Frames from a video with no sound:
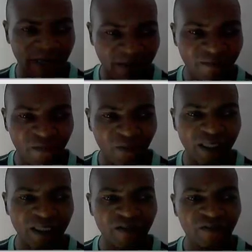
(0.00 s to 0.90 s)

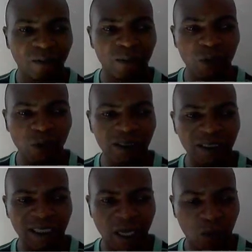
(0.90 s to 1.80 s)
influence from
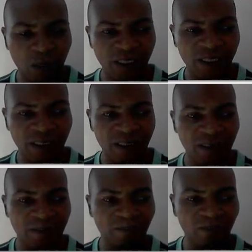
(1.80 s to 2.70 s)
local
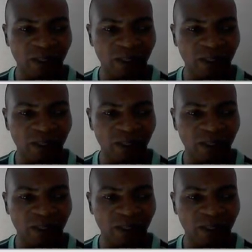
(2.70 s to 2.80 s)
languages,